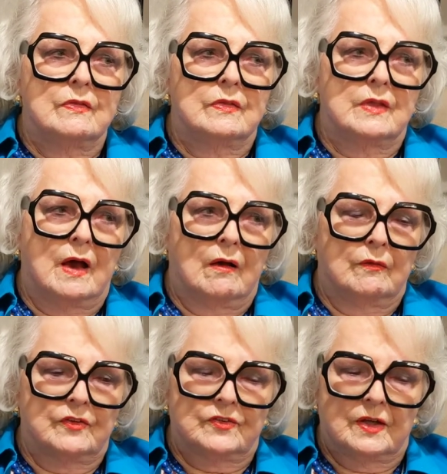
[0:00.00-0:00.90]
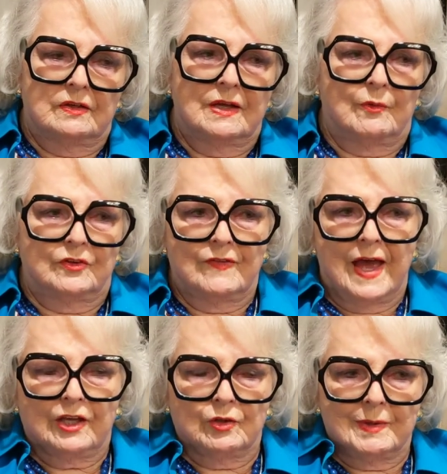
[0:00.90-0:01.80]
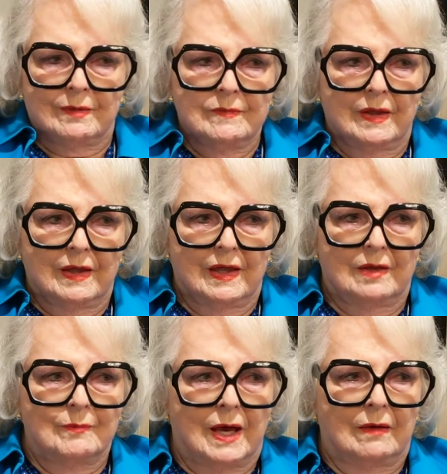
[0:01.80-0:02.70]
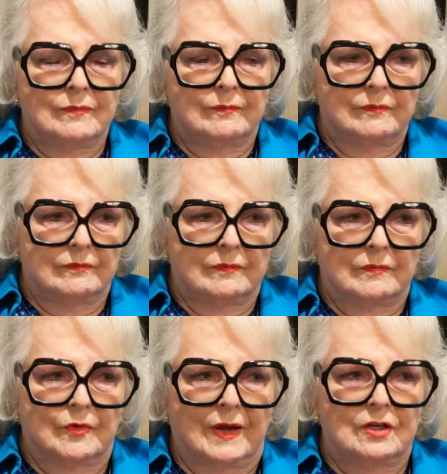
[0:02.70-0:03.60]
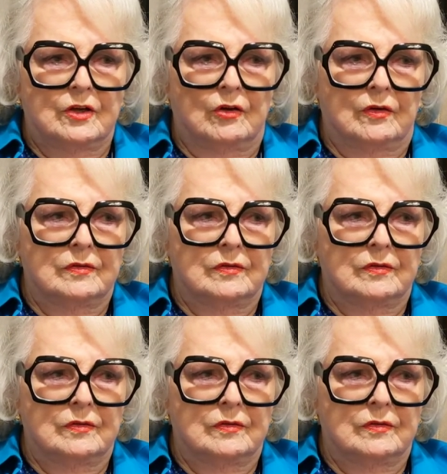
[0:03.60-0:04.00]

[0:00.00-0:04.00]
of a sudden I was vacuuming and my granddaughter,